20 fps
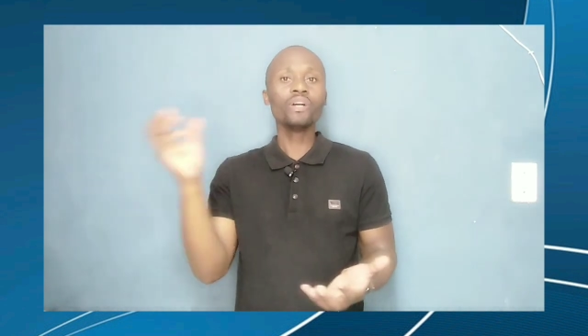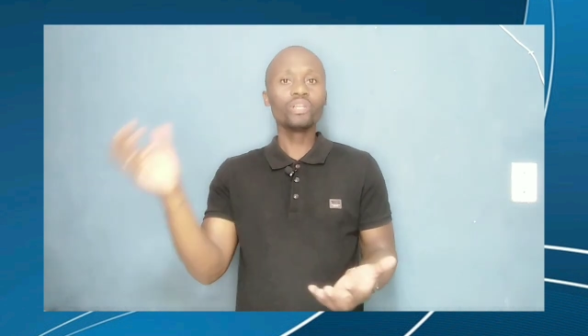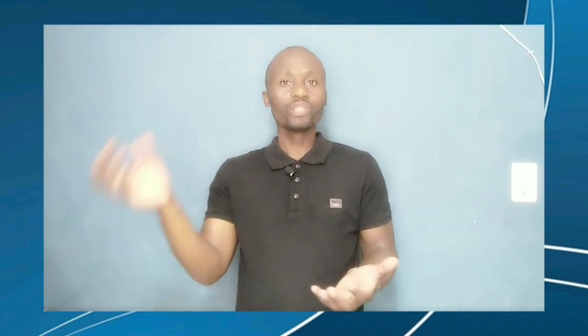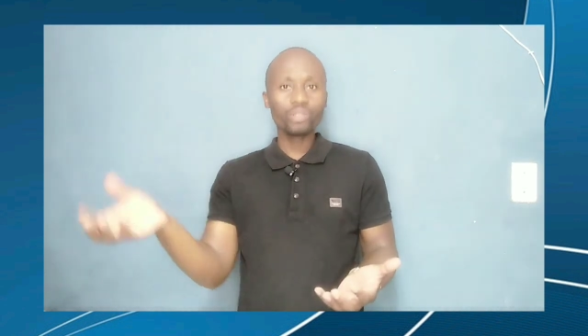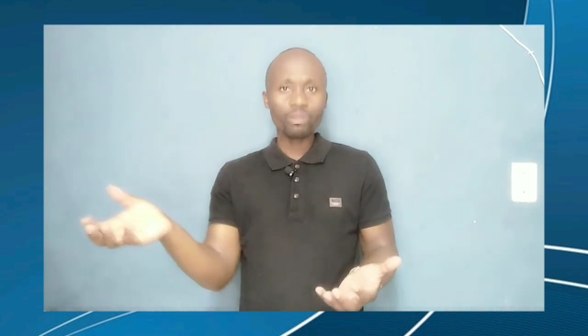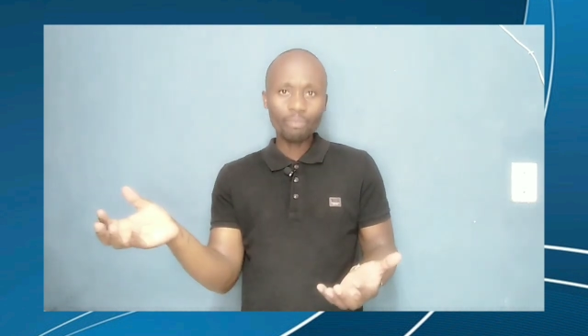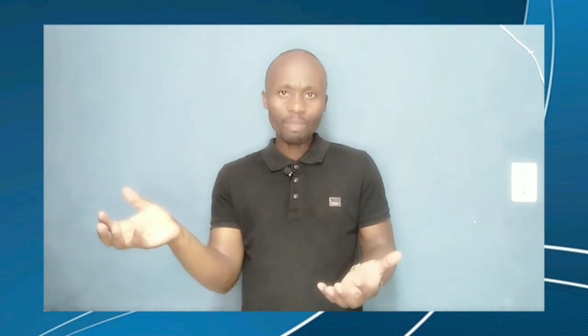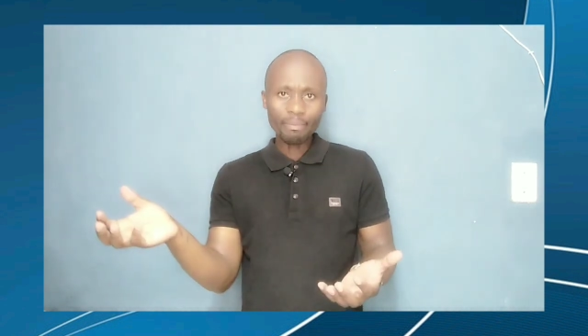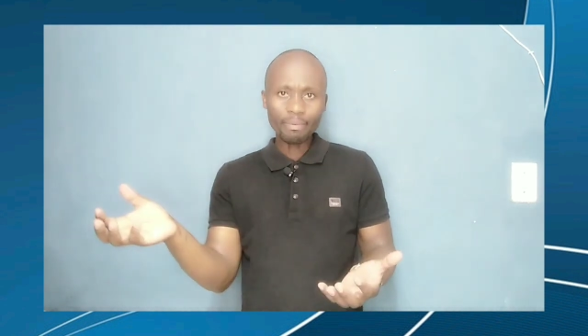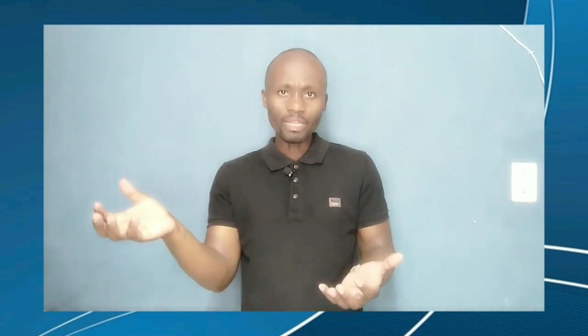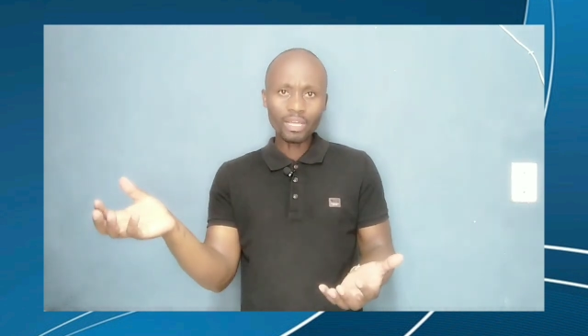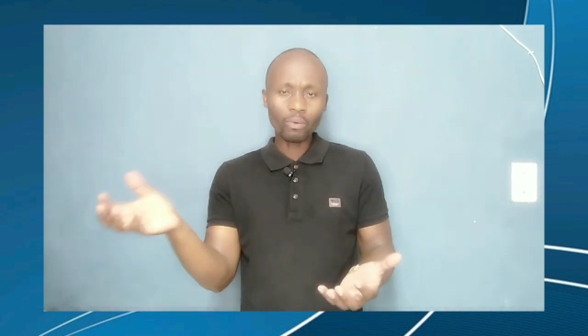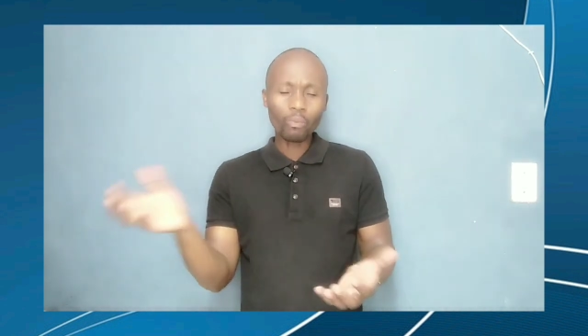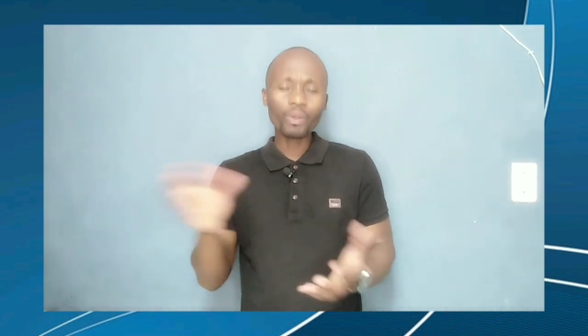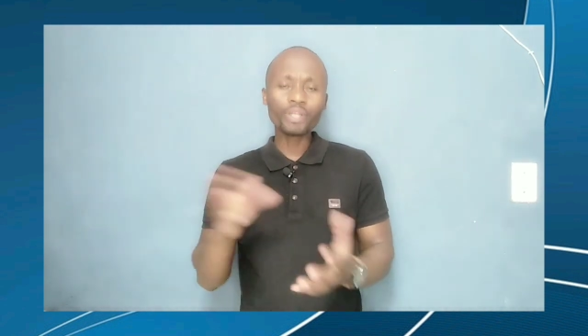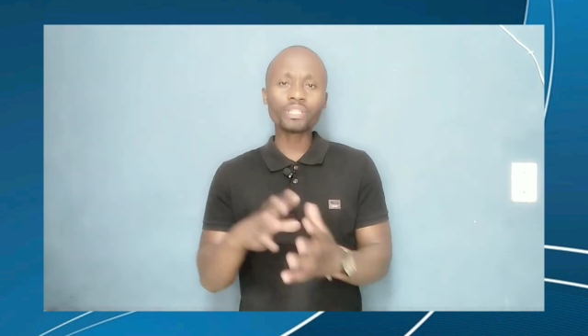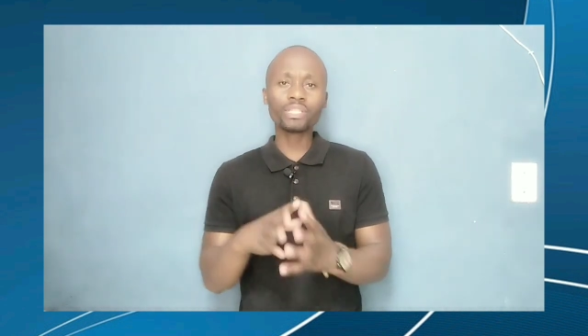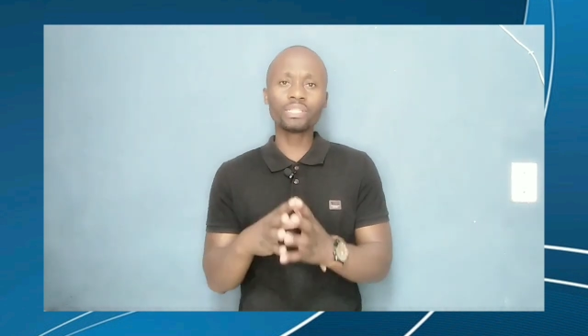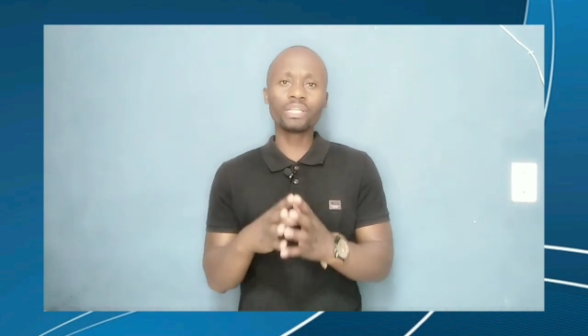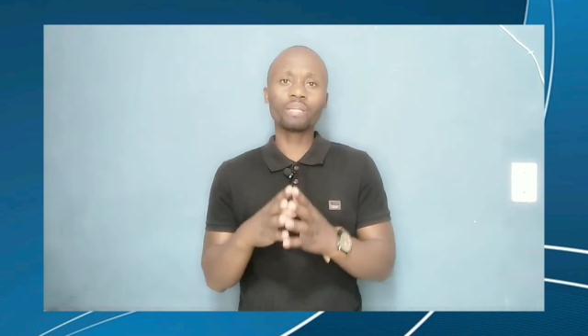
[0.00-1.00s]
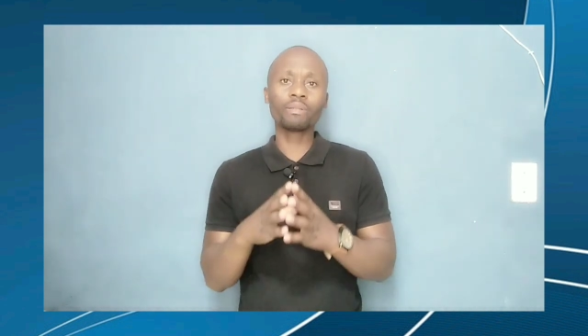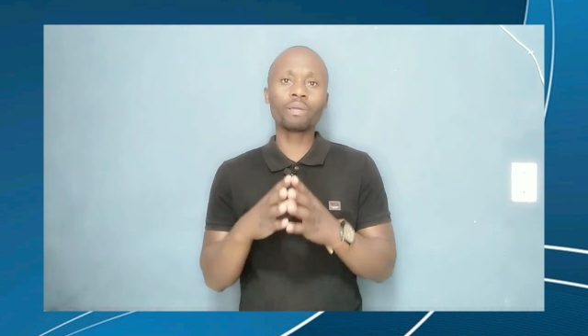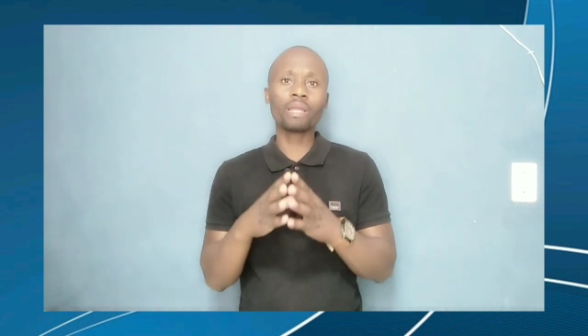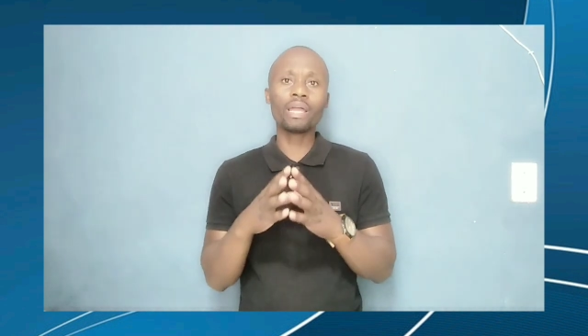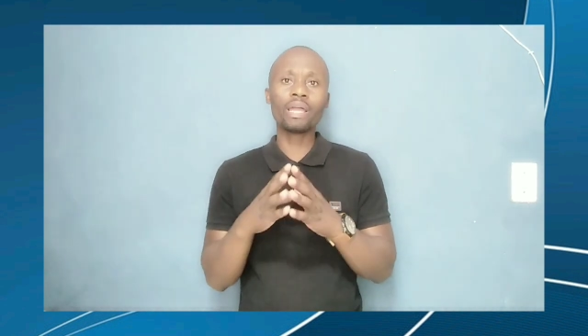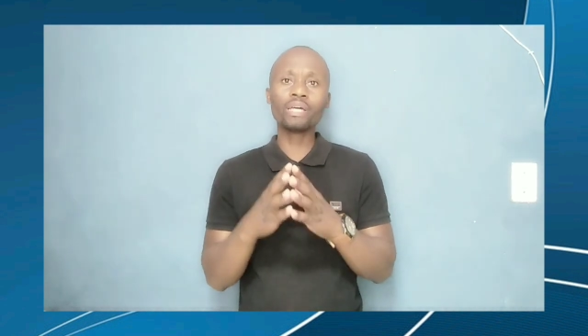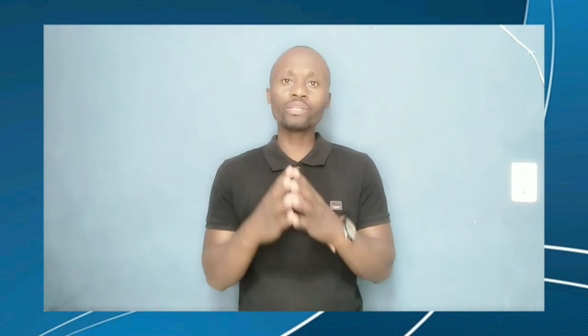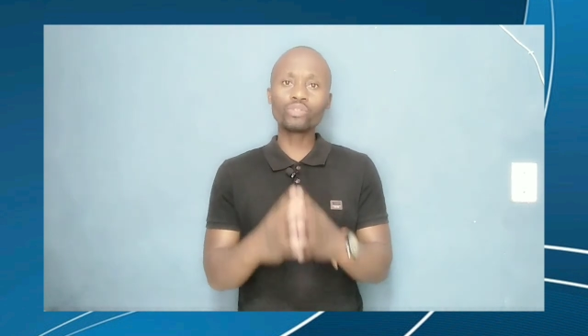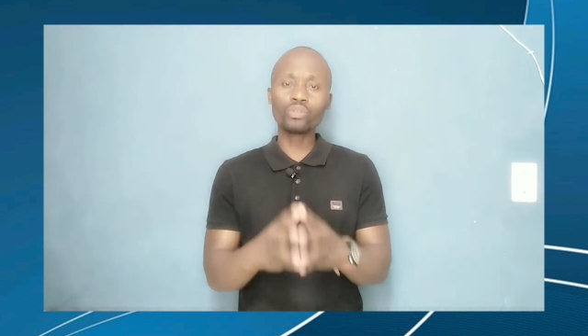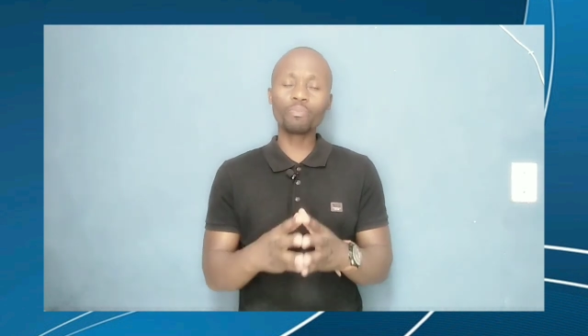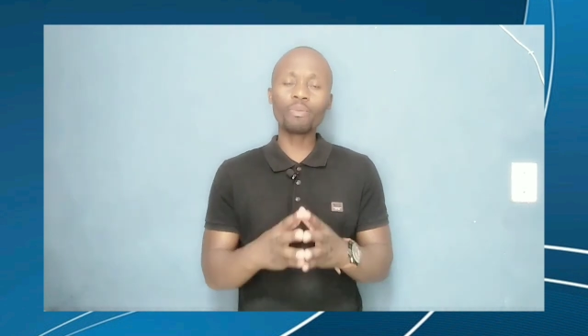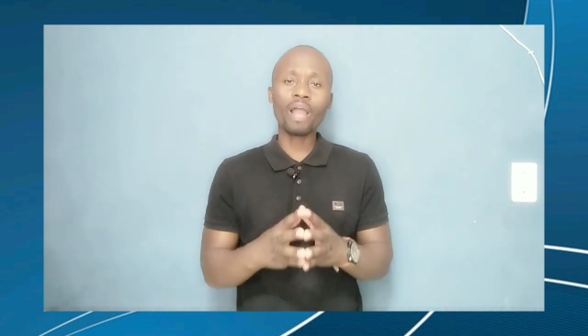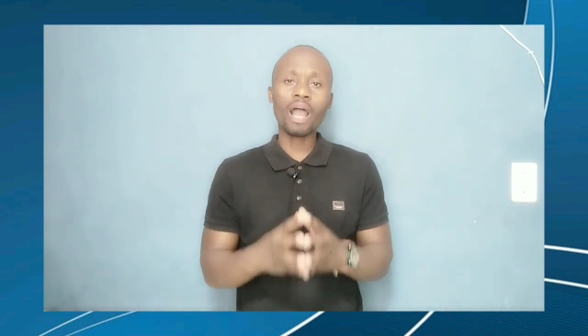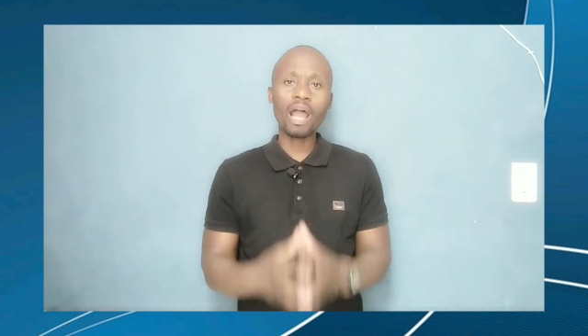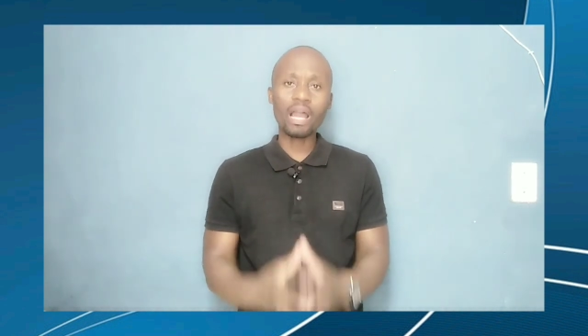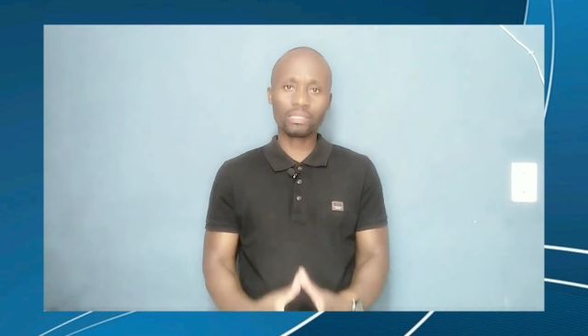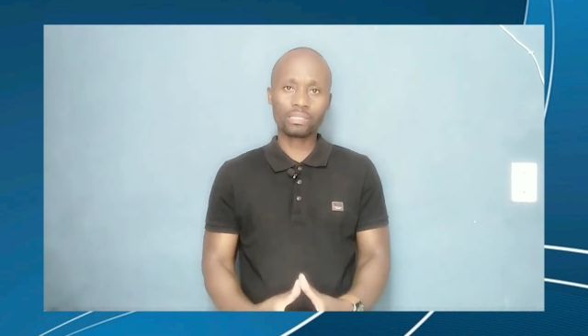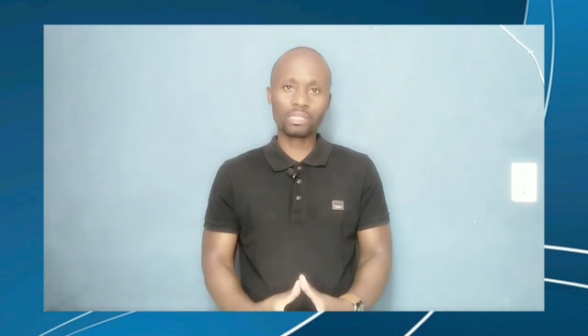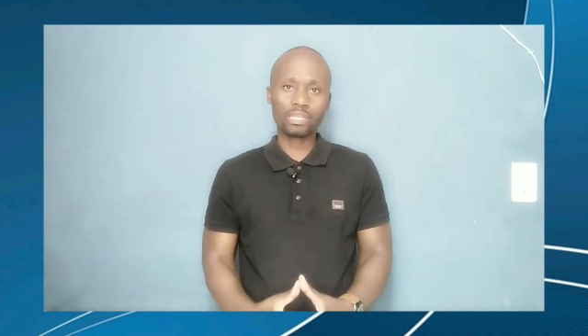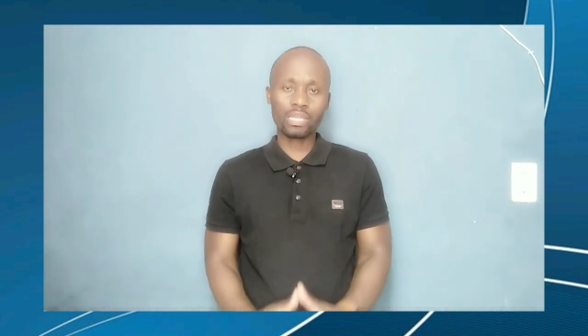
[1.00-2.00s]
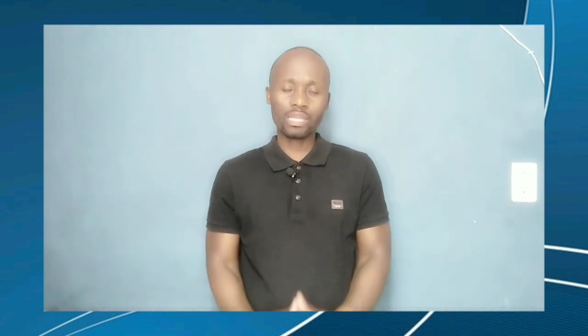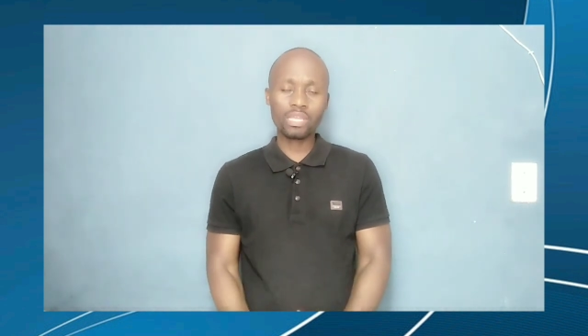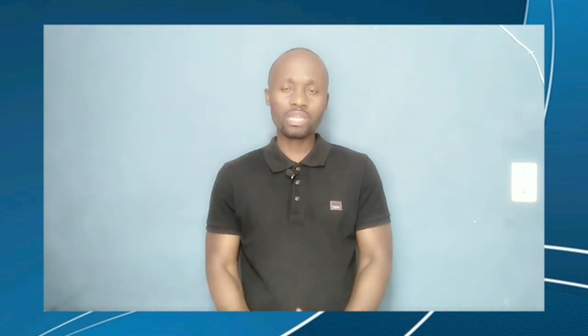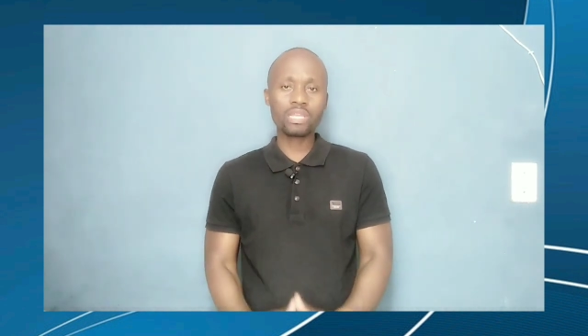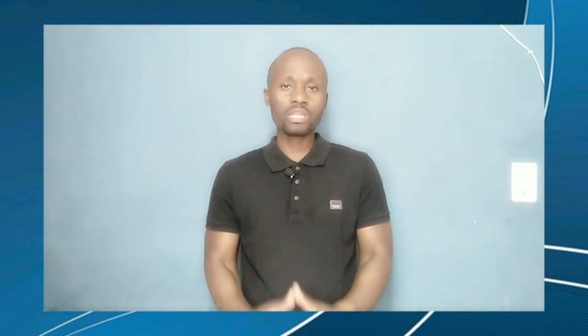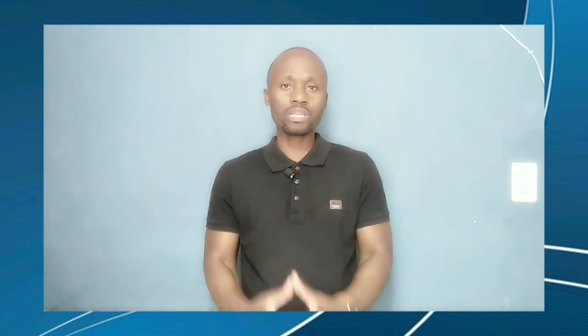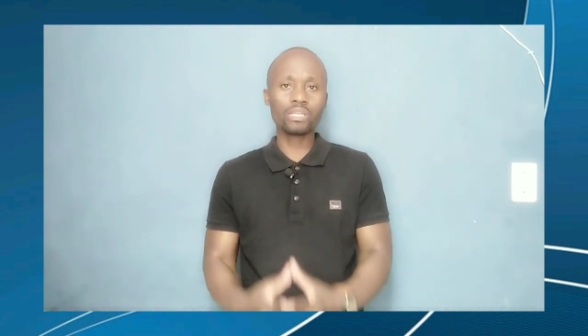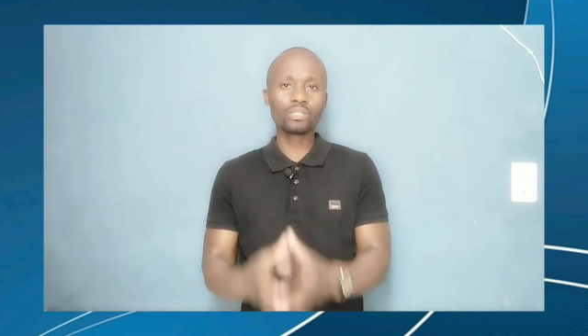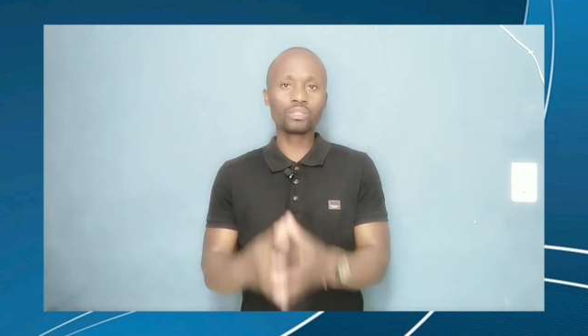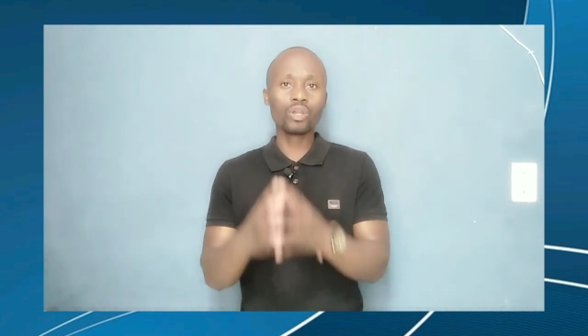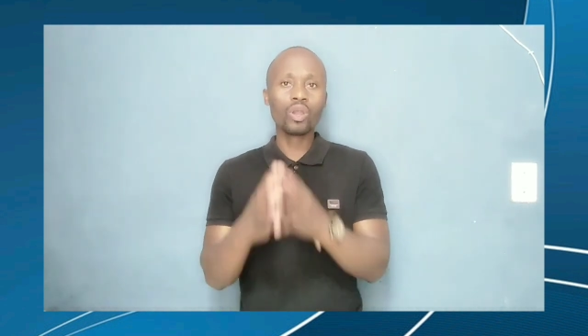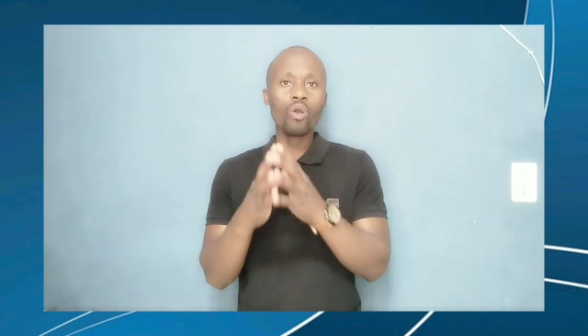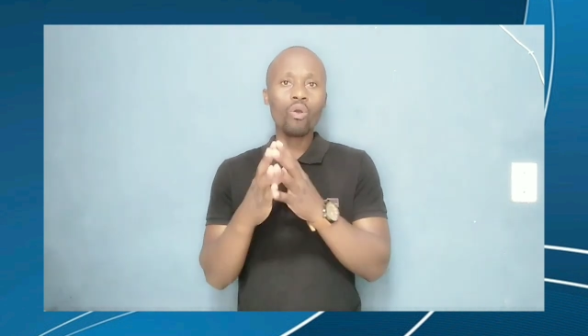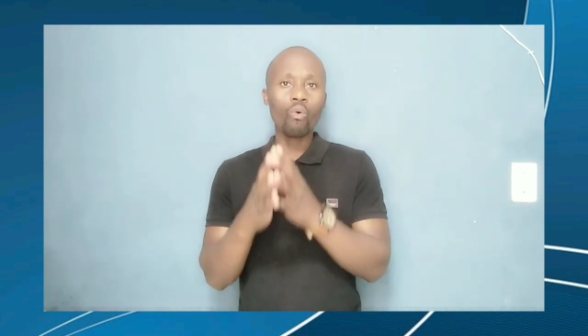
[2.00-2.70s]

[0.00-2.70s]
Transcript: So maybe the question that has to be asked is,